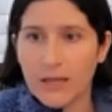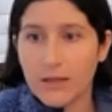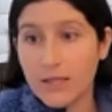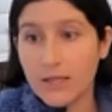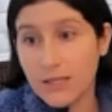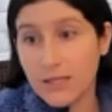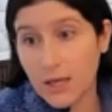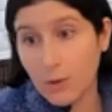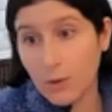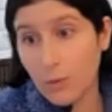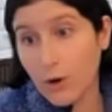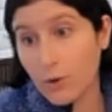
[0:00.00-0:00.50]
this
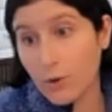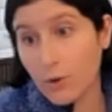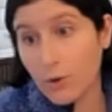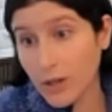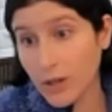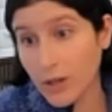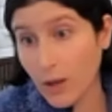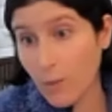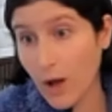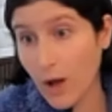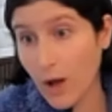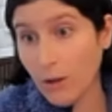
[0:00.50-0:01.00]
can work
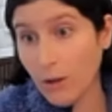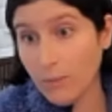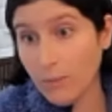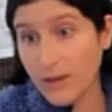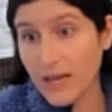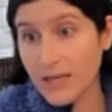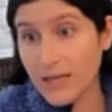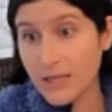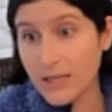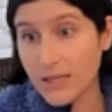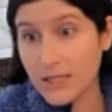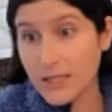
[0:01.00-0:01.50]
really well
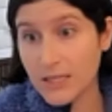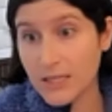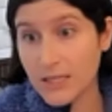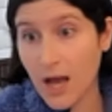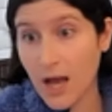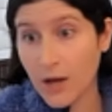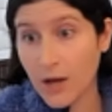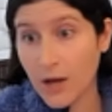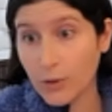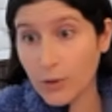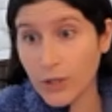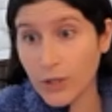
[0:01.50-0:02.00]
because it's
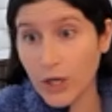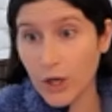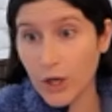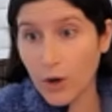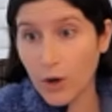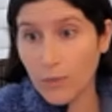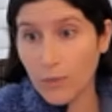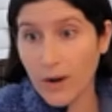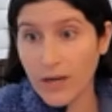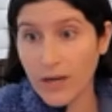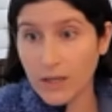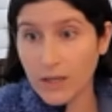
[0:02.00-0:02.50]
not only
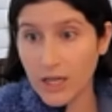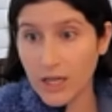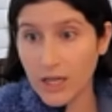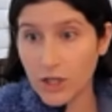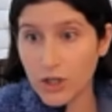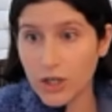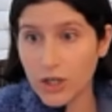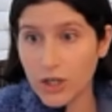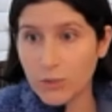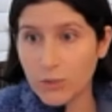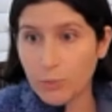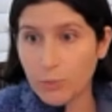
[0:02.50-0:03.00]

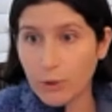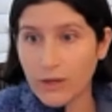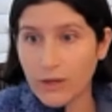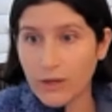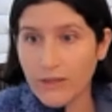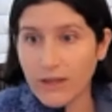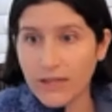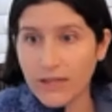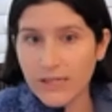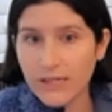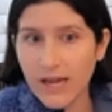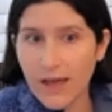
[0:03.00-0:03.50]
co-regulation, it's
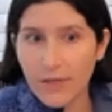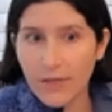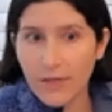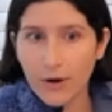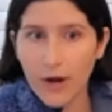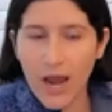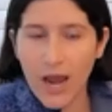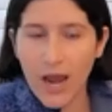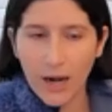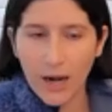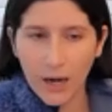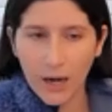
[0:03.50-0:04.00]
breathing
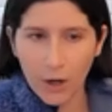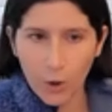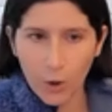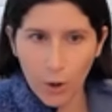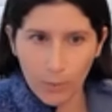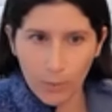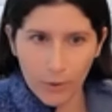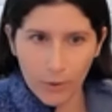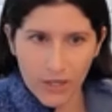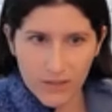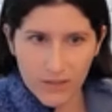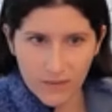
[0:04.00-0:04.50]
together and it
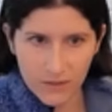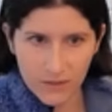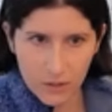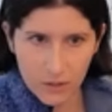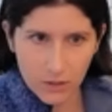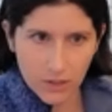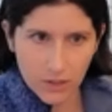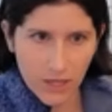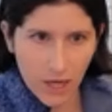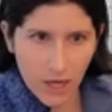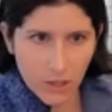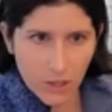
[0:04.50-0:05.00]
incorporates physical
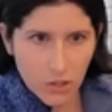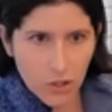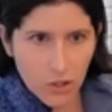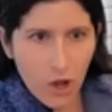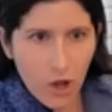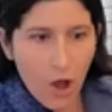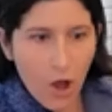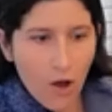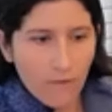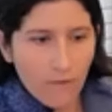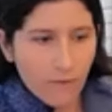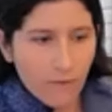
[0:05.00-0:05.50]
touch.
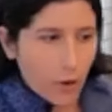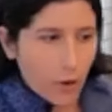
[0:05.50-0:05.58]
For a